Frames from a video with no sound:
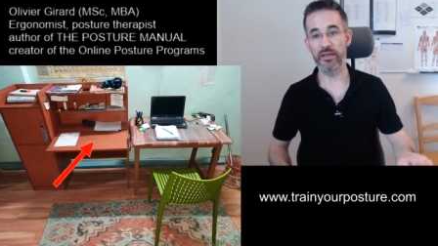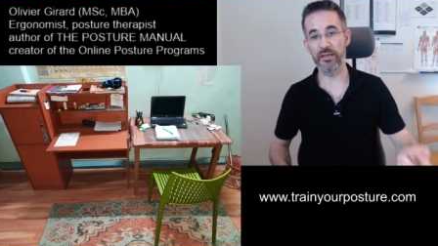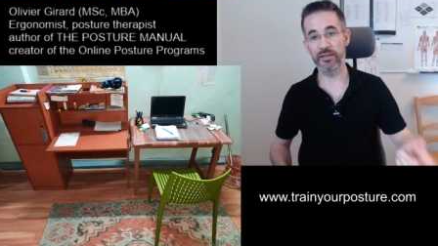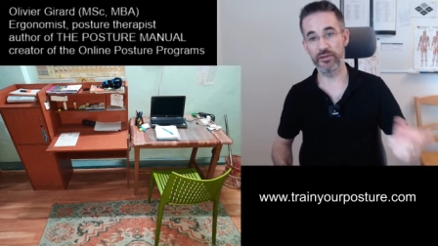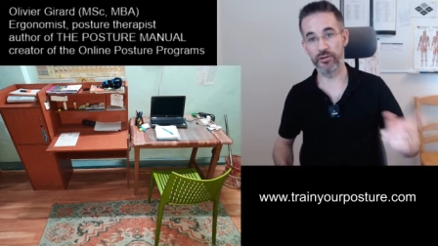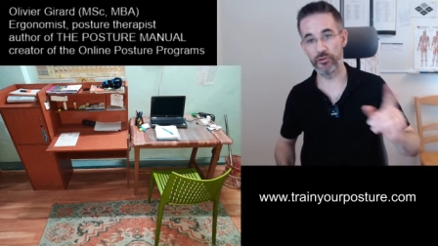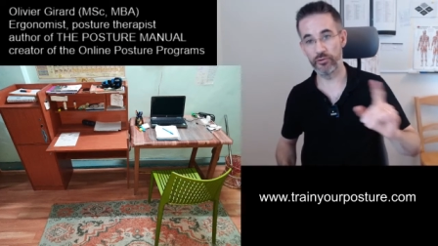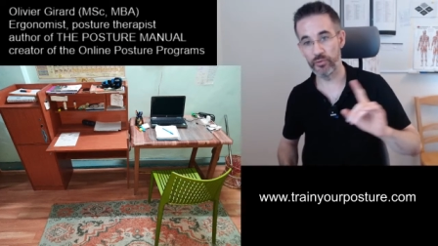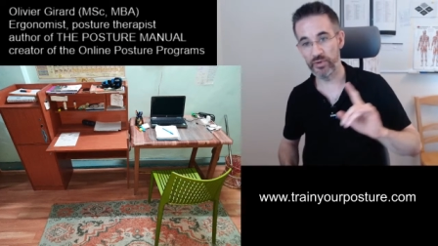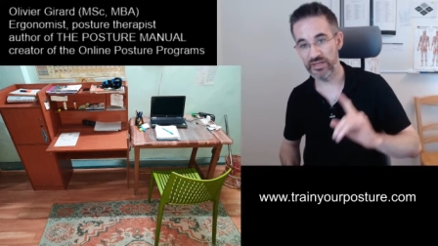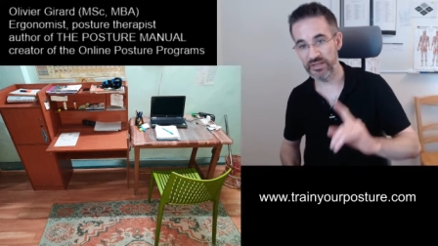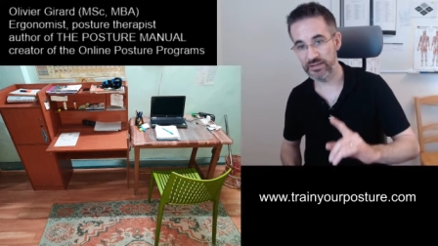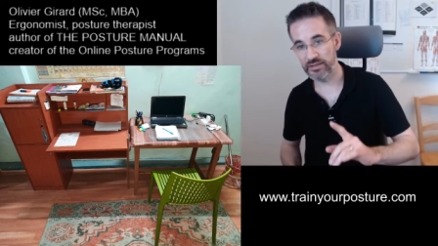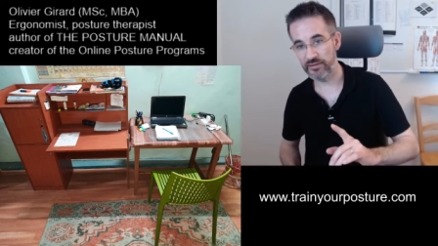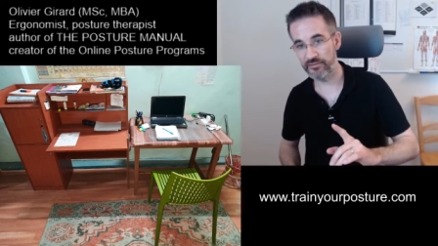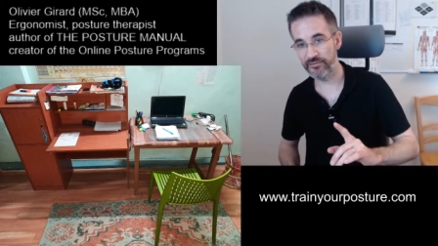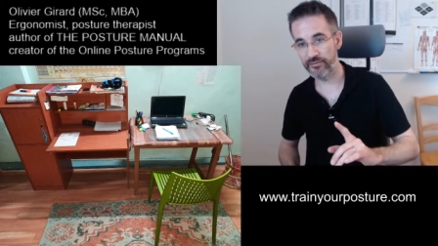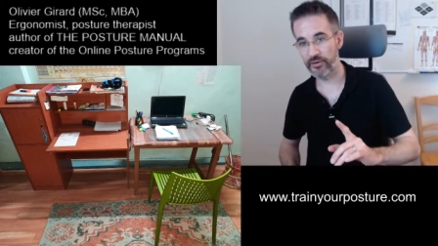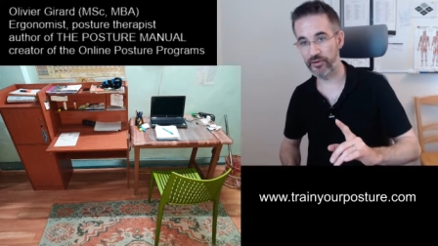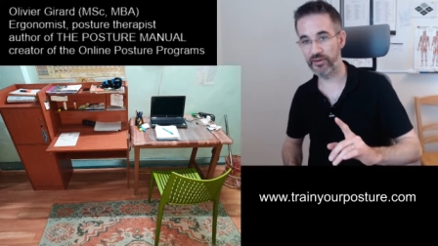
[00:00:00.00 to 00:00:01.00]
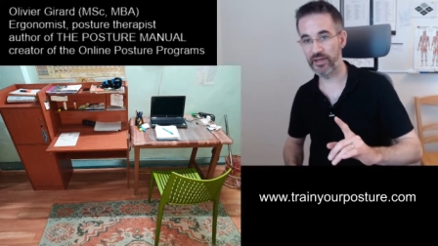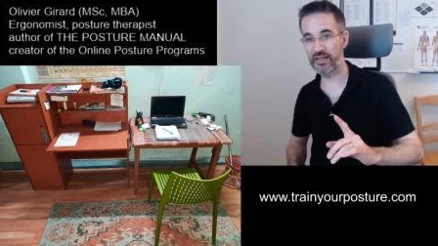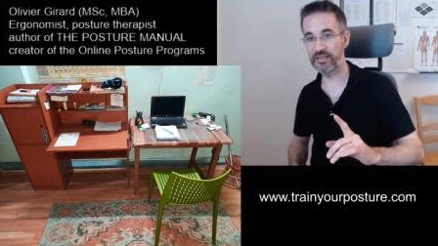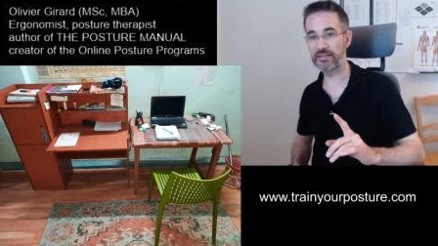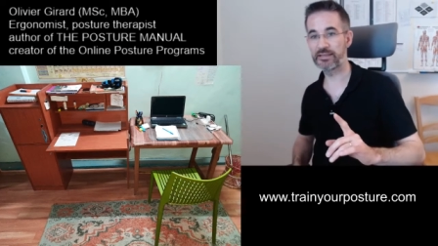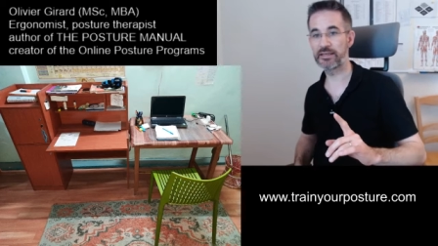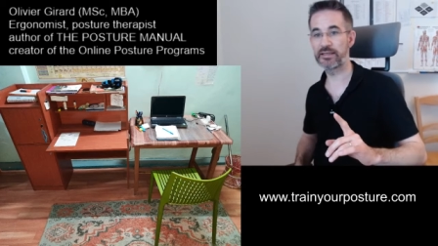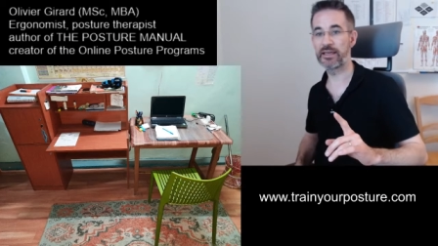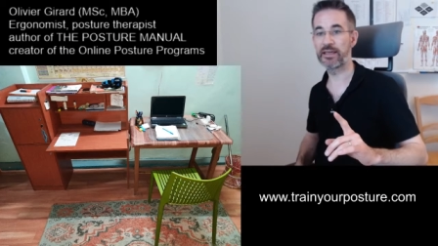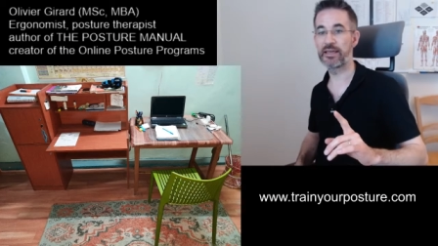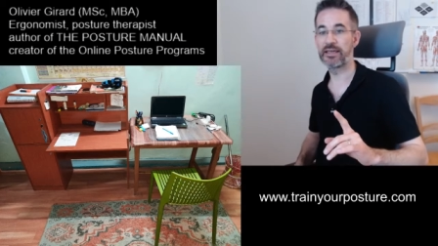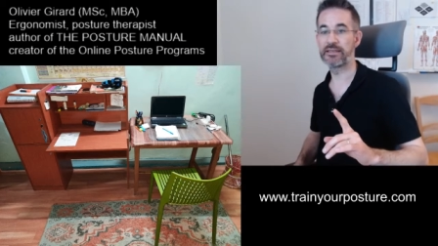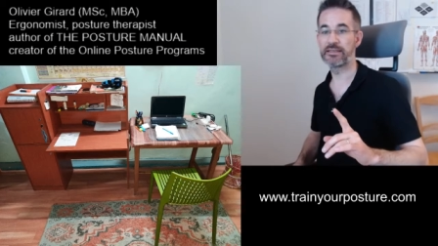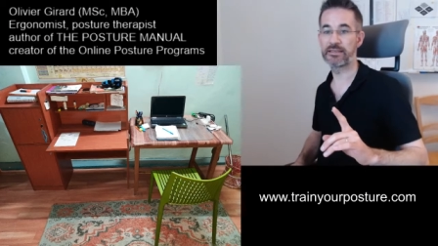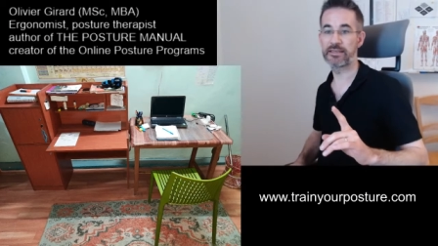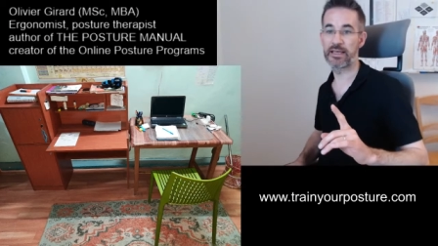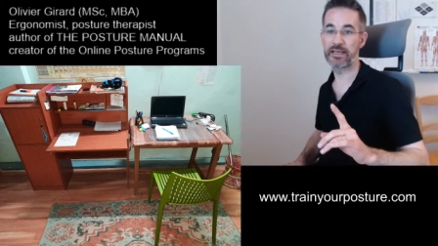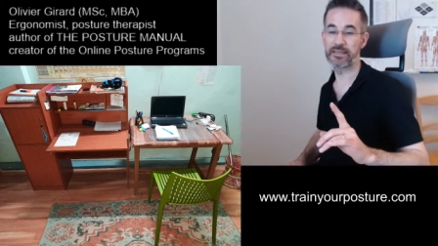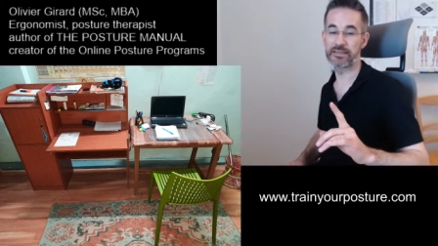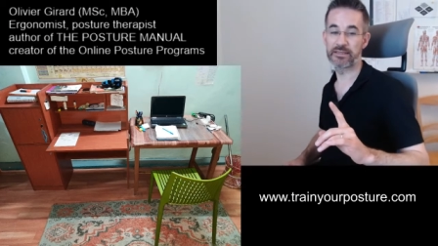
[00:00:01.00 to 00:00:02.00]
The reason for that is
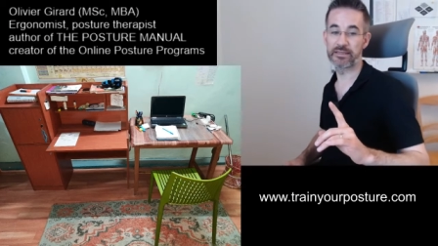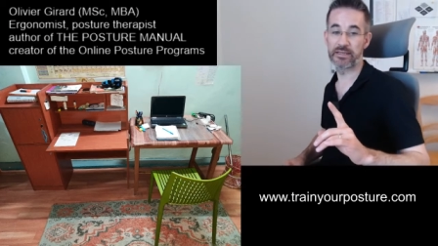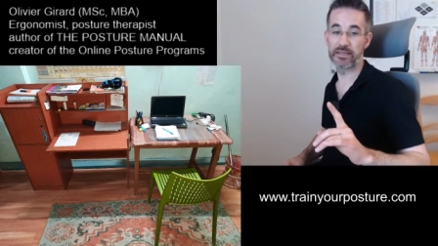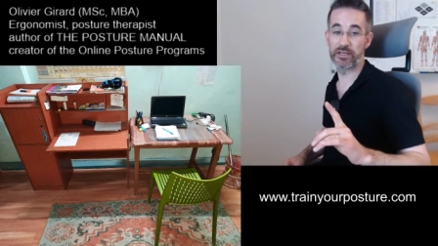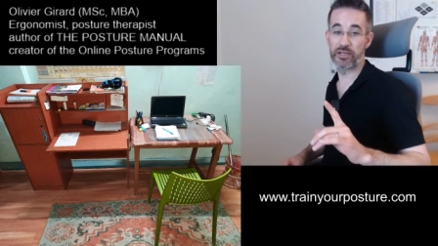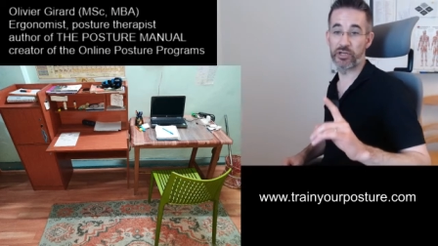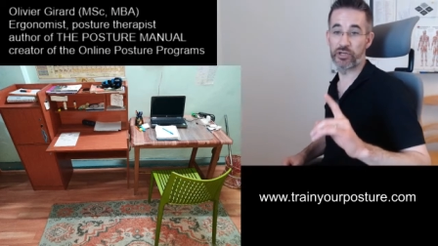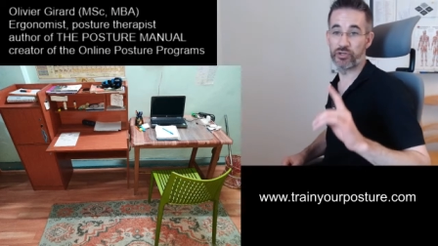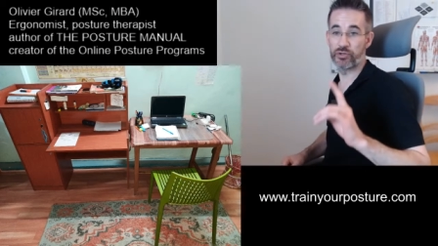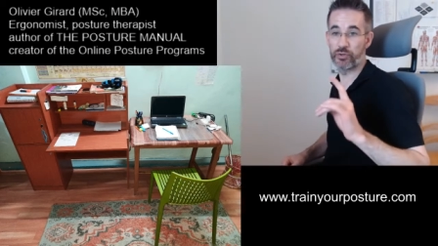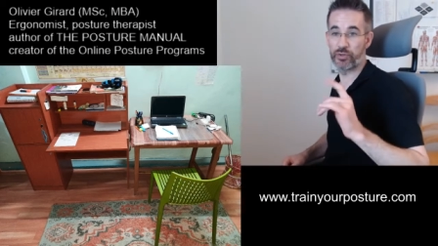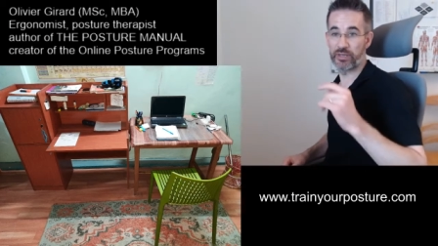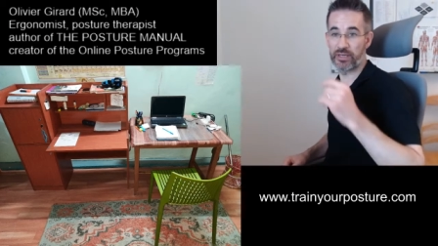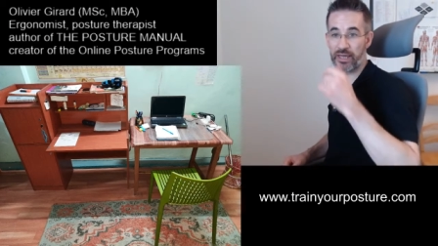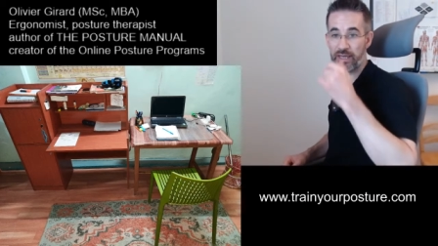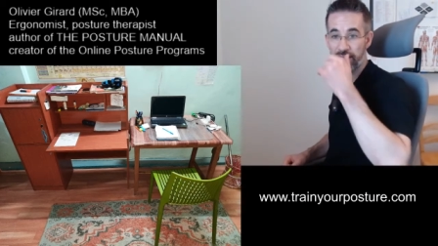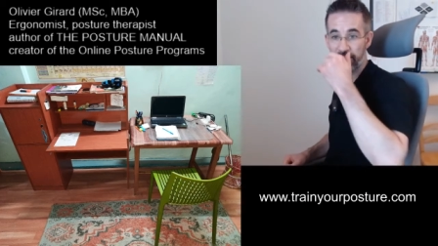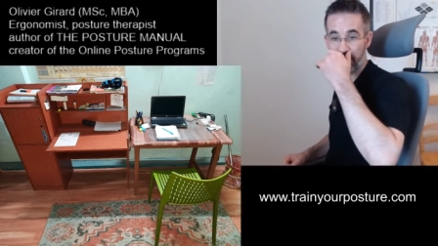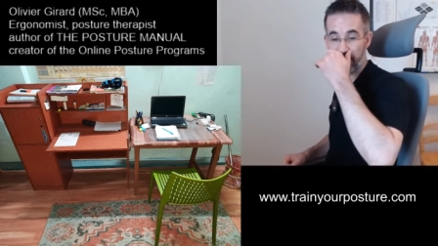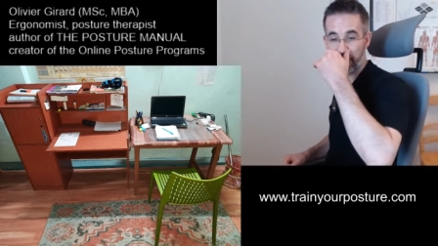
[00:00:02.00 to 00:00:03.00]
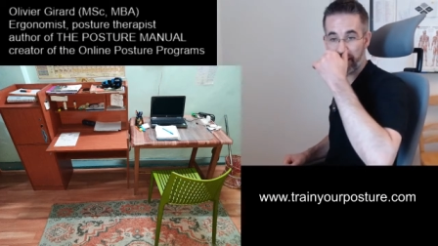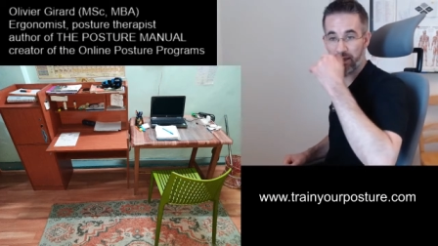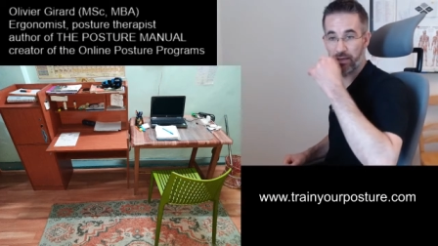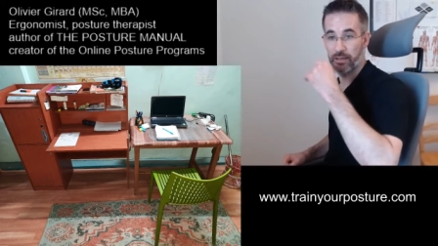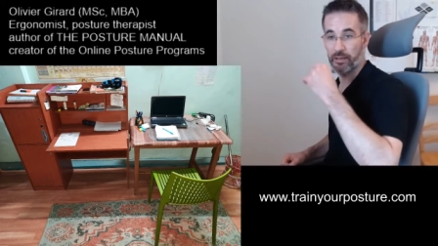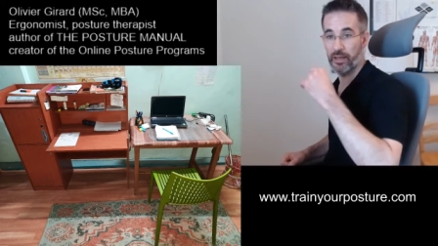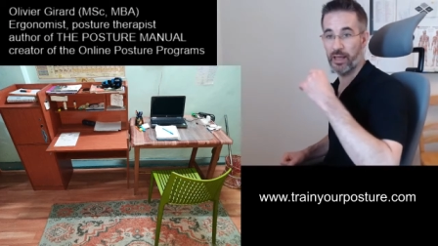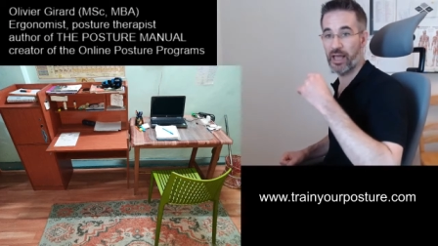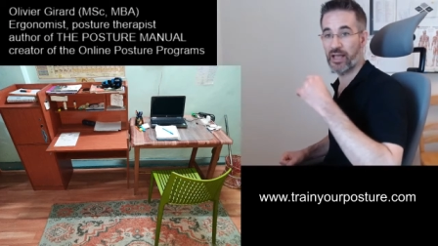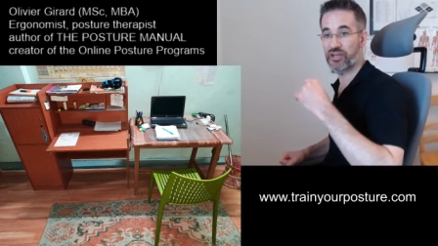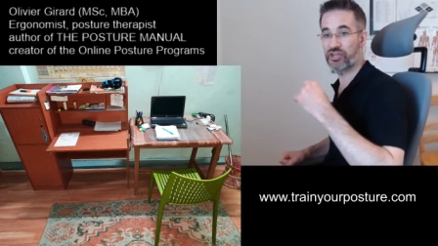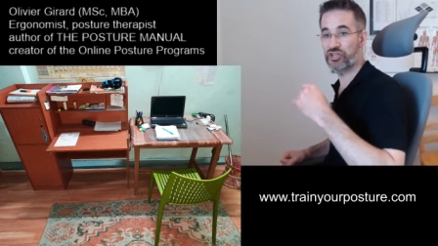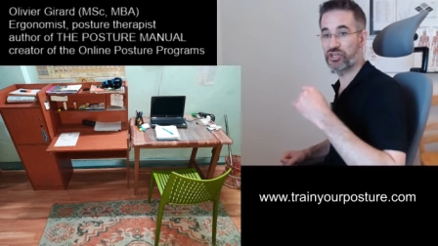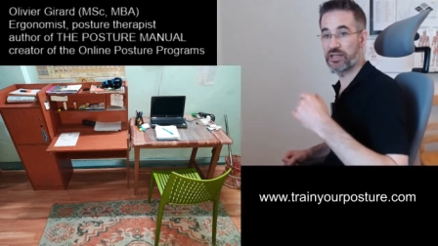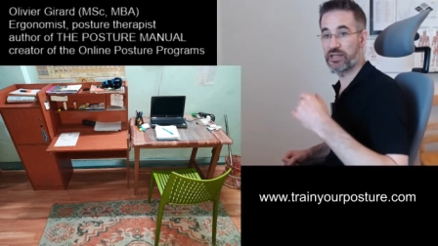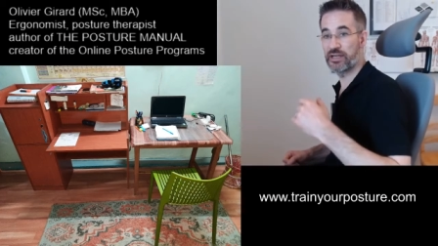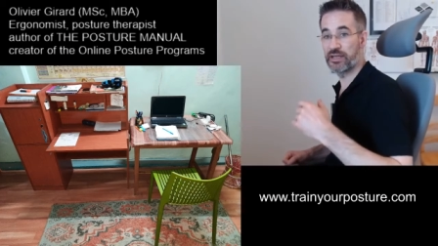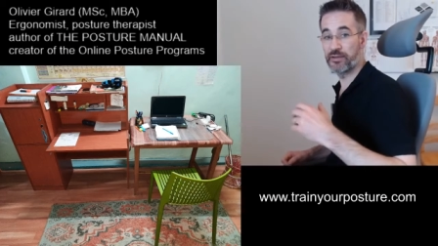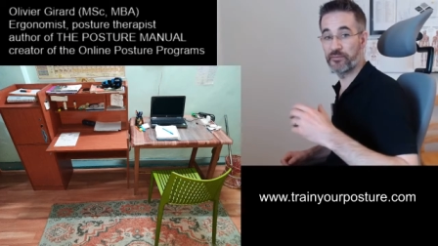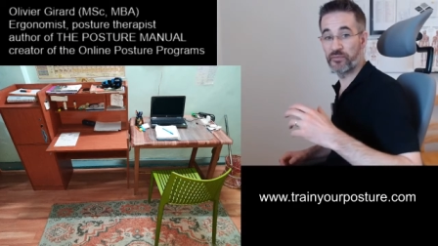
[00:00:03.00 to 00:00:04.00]
that you can uh,
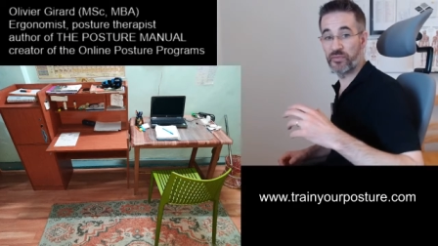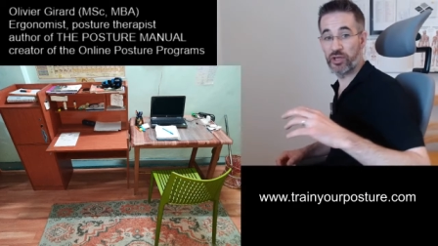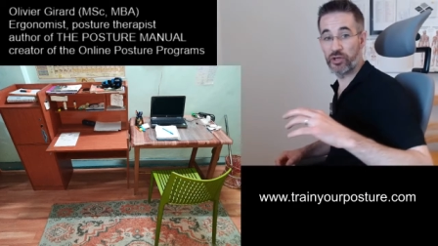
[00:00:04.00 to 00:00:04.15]
actually